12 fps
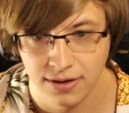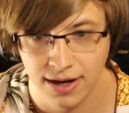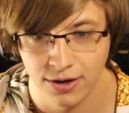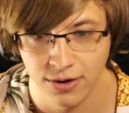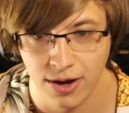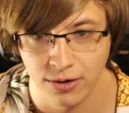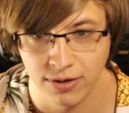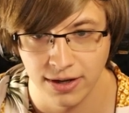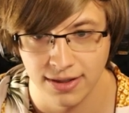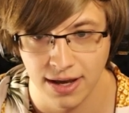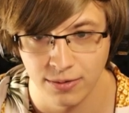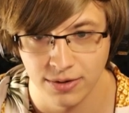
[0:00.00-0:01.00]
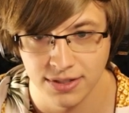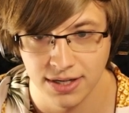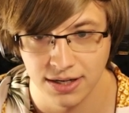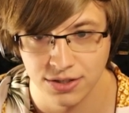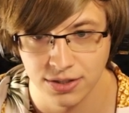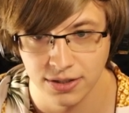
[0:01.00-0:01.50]
I don't know how great that was,
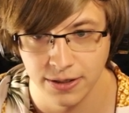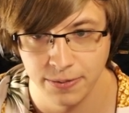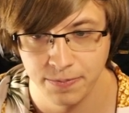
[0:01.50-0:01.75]
actually.